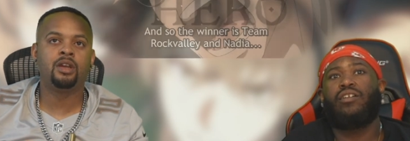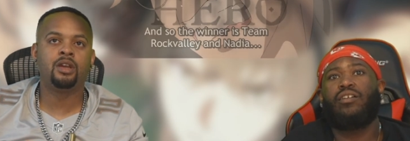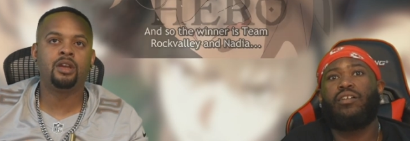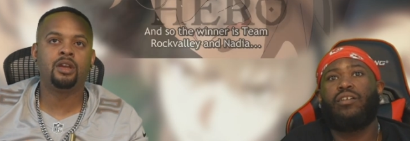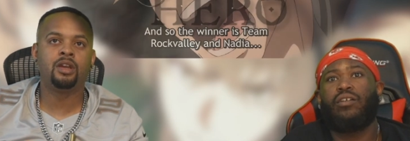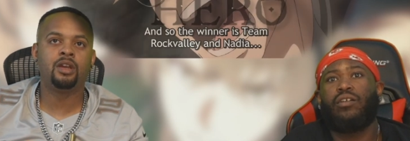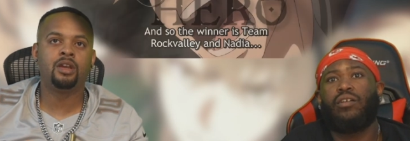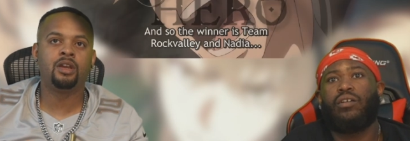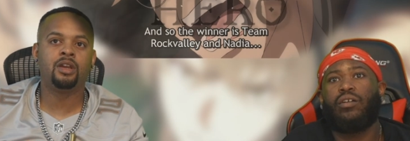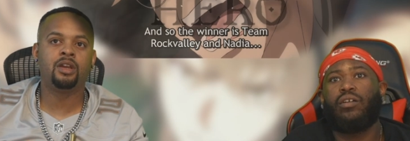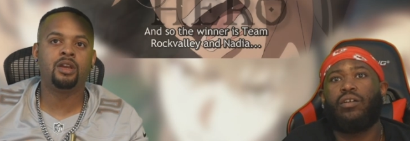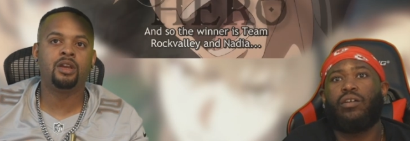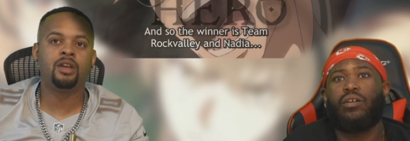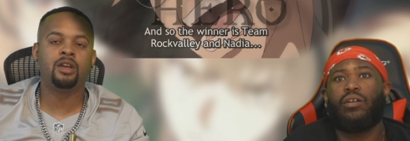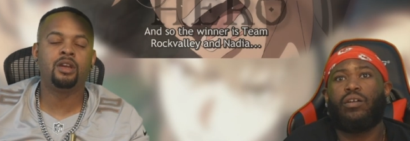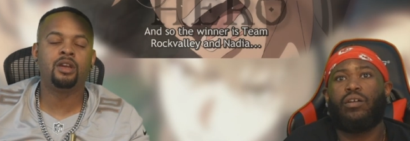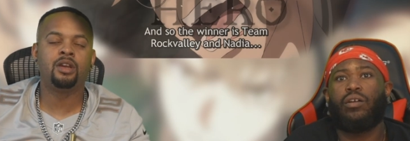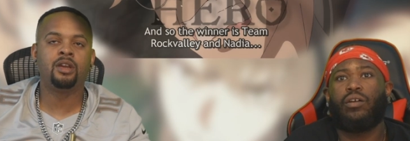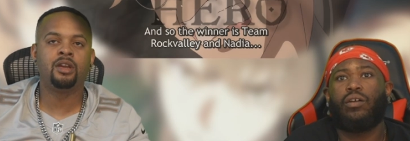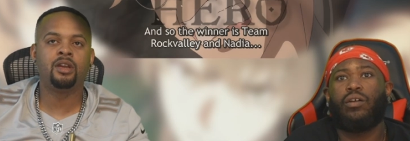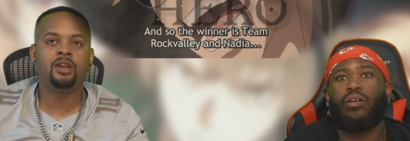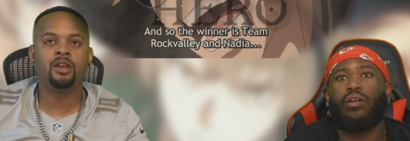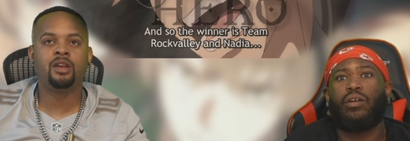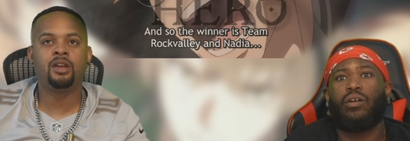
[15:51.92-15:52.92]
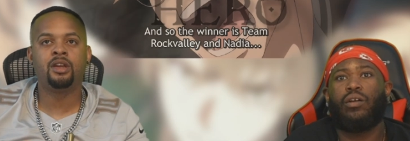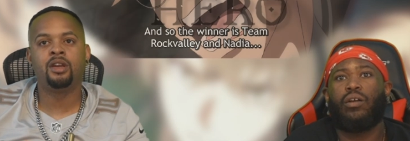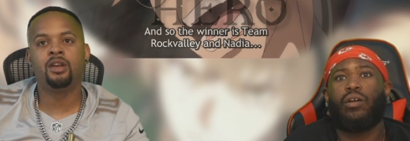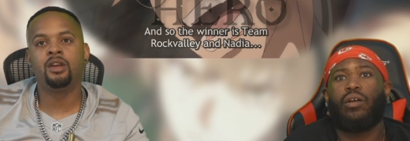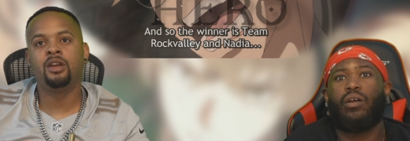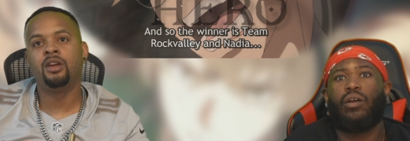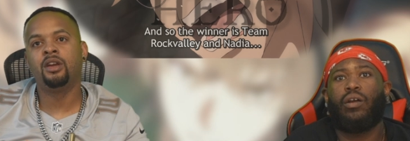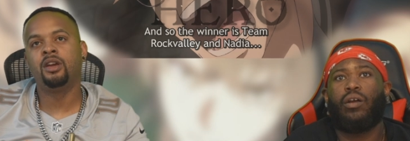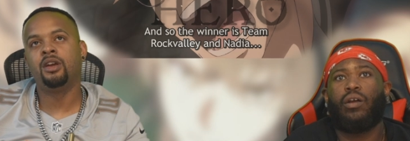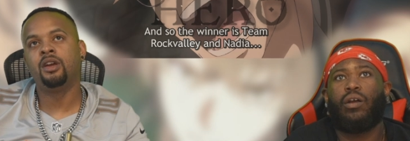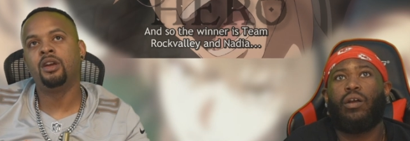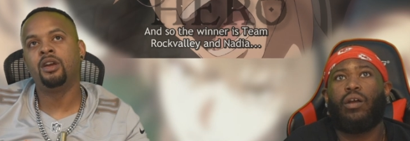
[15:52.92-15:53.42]

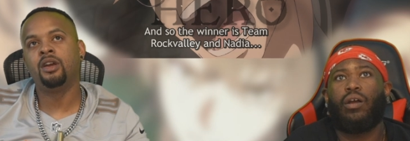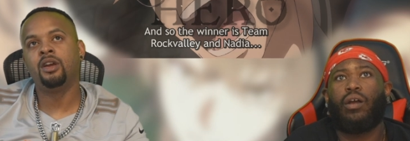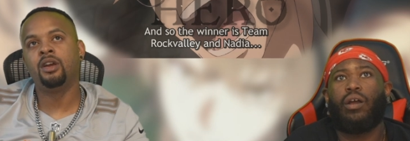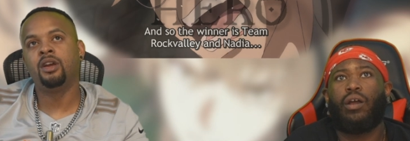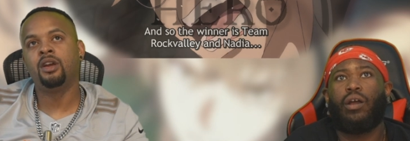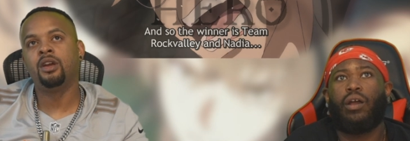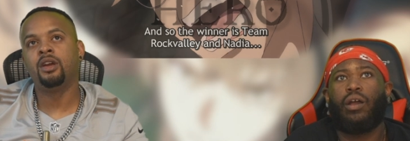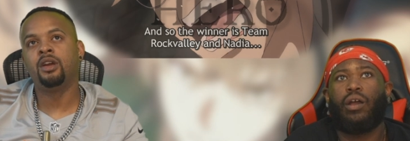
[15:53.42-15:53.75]
(silence)